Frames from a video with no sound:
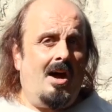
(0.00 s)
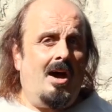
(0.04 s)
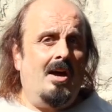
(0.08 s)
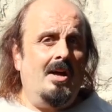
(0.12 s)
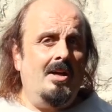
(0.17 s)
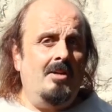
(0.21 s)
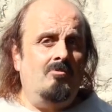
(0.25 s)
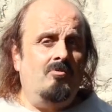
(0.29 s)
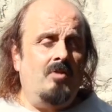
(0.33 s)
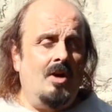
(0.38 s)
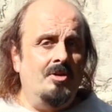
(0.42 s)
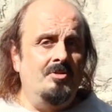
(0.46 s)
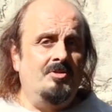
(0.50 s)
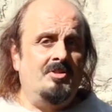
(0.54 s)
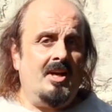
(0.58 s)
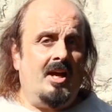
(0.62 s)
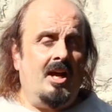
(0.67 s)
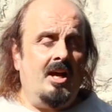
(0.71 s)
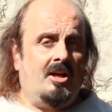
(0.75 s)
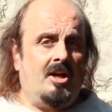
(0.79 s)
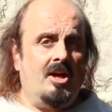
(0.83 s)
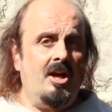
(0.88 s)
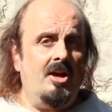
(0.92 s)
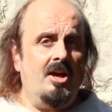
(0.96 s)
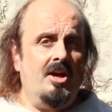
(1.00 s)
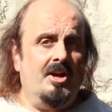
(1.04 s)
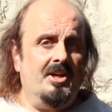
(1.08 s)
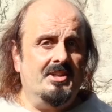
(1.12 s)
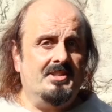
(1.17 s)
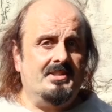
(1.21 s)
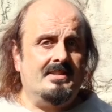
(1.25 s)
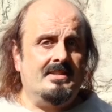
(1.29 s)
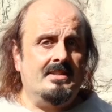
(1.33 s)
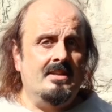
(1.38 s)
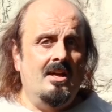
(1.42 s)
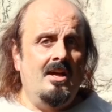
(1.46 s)
I wrote a
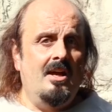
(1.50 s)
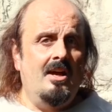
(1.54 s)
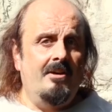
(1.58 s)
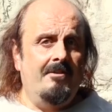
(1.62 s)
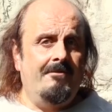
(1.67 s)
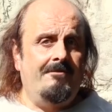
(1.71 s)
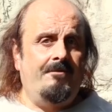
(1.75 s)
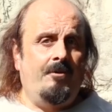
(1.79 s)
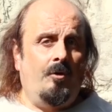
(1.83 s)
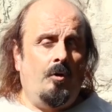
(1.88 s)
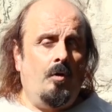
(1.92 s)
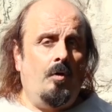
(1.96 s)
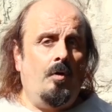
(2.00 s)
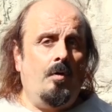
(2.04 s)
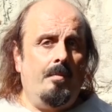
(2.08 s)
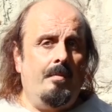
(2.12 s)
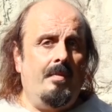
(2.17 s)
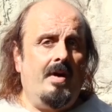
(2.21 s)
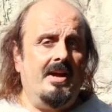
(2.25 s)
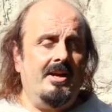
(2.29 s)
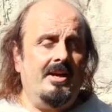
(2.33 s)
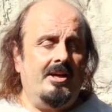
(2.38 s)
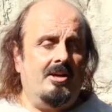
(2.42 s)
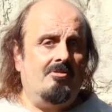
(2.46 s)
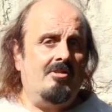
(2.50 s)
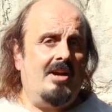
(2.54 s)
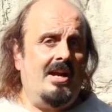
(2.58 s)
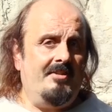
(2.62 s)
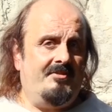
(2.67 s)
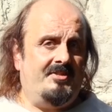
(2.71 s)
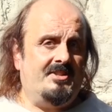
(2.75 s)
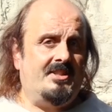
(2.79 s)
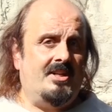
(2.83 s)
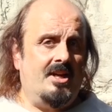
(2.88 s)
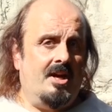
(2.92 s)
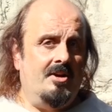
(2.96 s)
curse for my
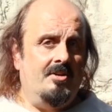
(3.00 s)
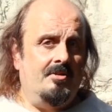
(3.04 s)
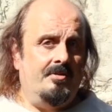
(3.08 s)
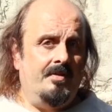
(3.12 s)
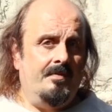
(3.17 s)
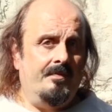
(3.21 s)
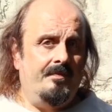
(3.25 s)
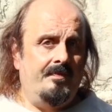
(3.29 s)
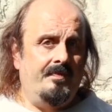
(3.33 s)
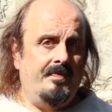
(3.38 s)
gravestone.